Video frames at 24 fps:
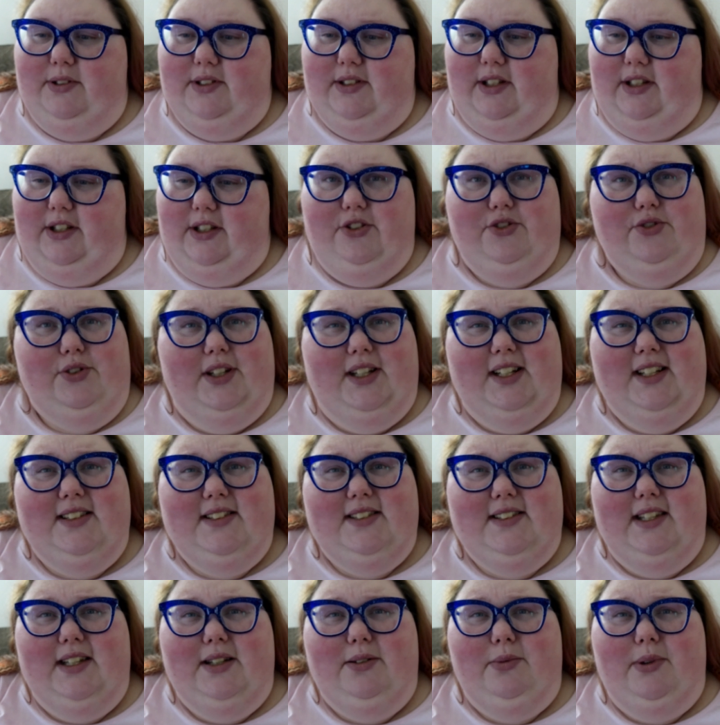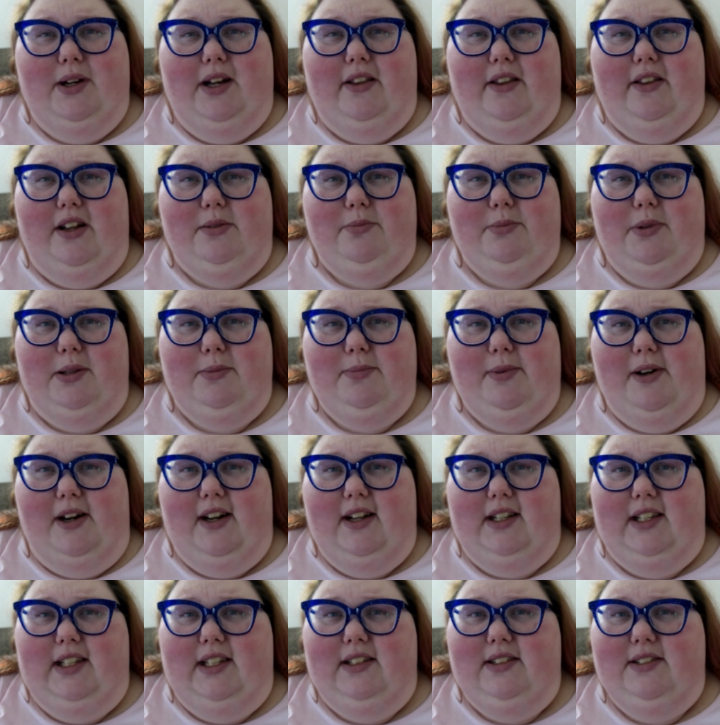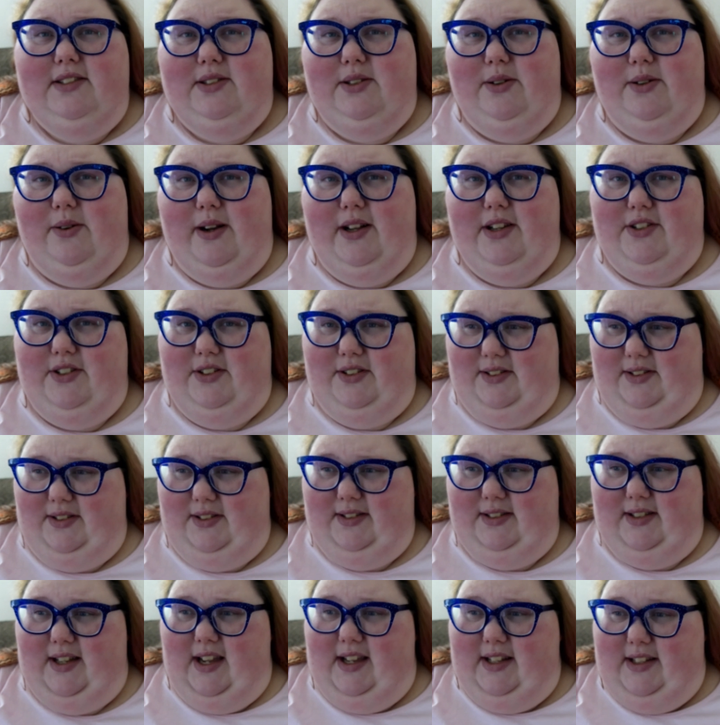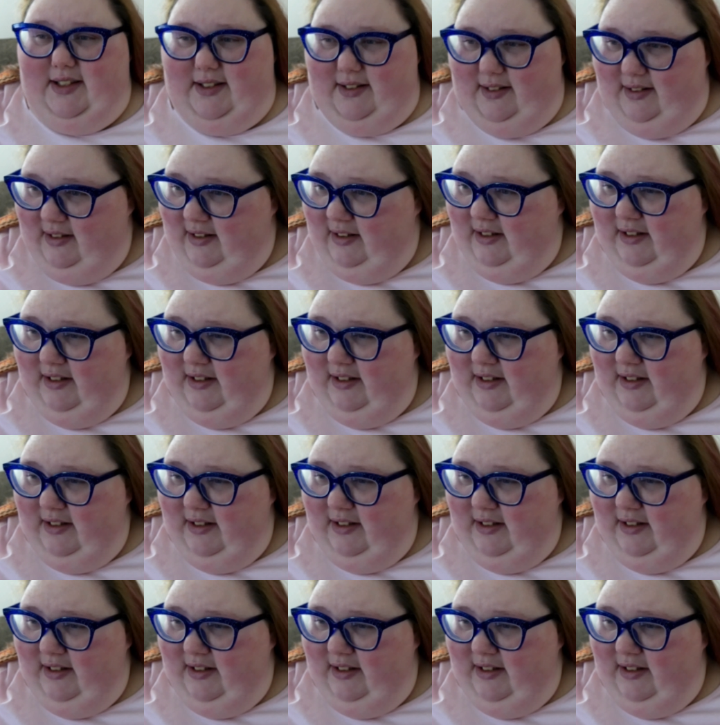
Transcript: was going to translate well on my body, so I just decided